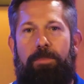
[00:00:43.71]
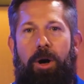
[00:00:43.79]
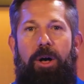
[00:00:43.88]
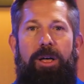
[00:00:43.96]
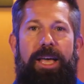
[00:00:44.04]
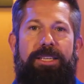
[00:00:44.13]

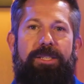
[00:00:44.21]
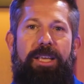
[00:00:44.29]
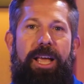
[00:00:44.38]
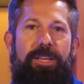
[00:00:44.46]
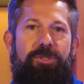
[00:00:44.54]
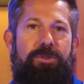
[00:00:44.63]
Paul has
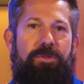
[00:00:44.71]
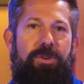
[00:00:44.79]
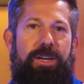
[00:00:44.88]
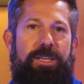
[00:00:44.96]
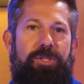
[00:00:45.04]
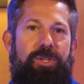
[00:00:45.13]
the answer
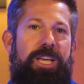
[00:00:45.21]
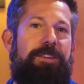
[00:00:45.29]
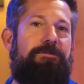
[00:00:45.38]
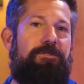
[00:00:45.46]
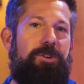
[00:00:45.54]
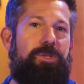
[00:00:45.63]
for us
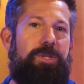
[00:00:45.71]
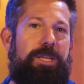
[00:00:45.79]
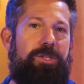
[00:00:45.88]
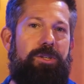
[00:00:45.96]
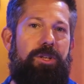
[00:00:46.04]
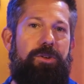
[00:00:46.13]
in 1
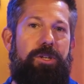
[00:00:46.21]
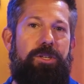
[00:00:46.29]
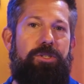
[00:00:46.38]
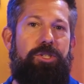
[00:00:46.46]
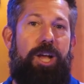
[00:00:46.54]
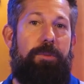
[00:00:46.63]
Thessalonians